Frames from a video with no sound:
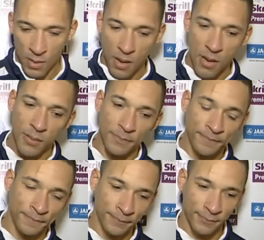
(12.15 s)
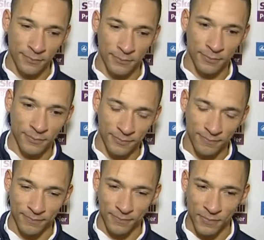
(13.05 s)
I
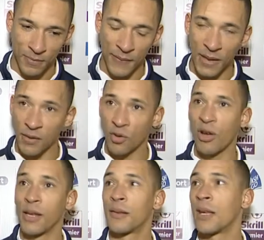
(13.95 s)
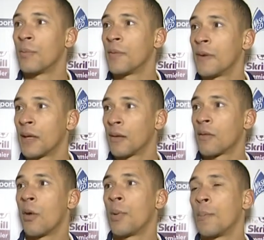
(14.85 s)
think in the grand scheme of things,
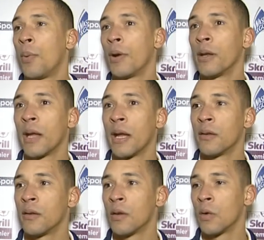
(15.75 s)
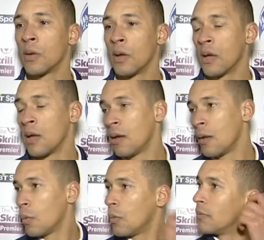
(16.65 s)
it's got to be a point gained. You know
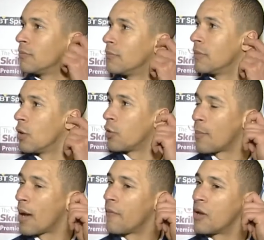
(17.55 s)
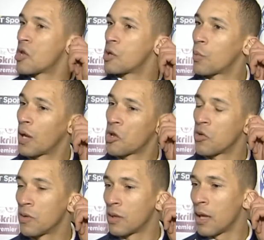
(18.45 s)
the amount of injuries we had
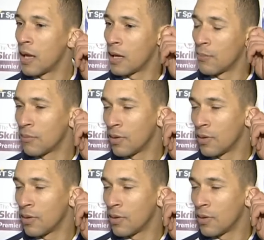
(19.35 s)
during the game.